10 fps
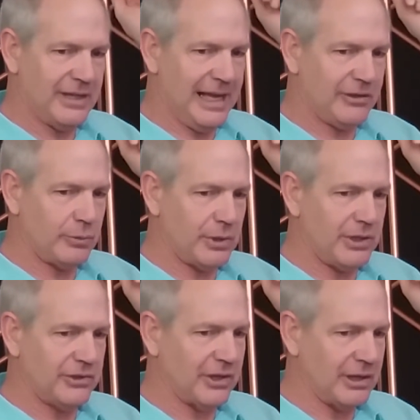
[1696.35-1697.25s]
That's where
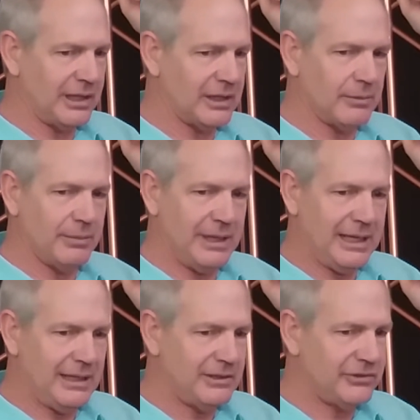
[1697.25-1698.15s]
there's a little
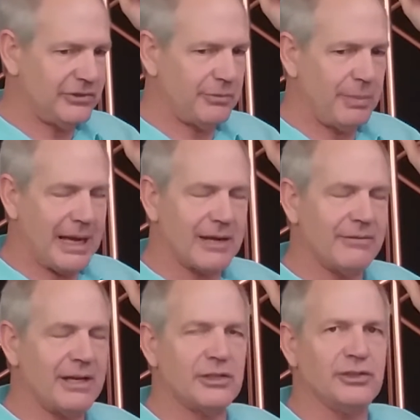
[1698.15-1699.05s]
speck
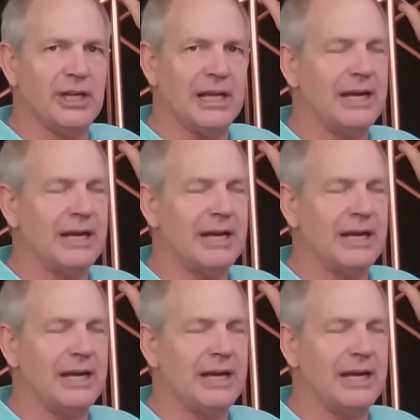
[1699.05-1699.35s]
of energy,